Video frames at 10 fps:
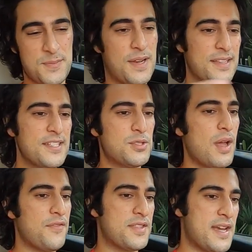but at least you
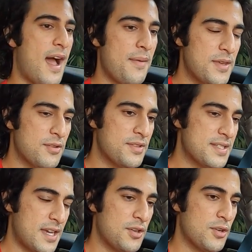have the time here in the
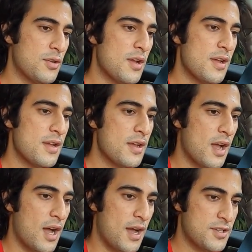center
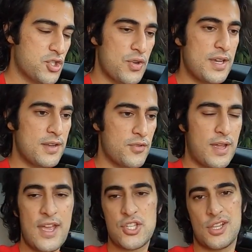screen of your
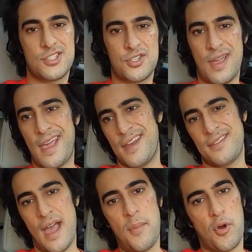gauge cluster,
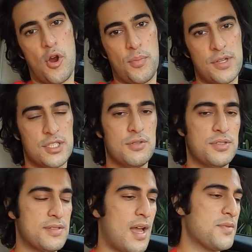and Apple CarPlay shows
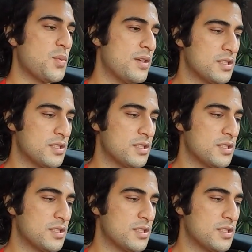you the time as well.